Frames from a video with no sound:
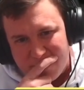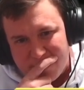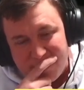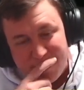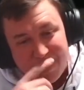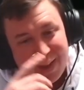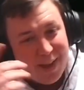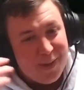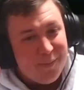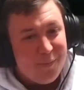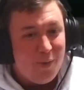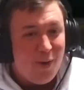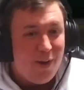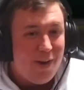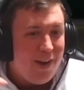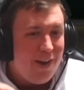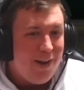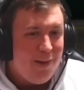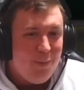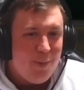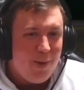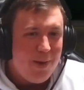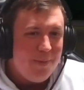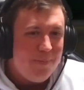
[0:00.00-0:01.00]
And won
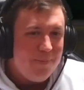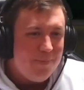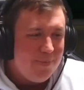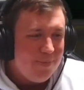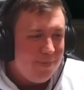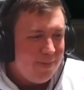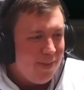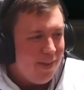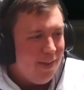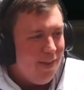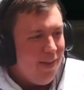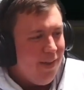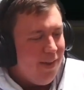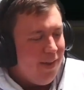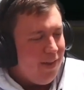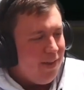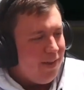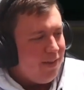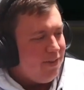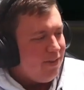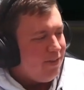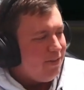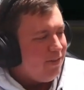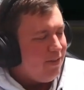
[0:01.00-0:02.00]
anyway.
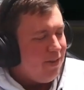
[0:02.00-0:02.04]
Just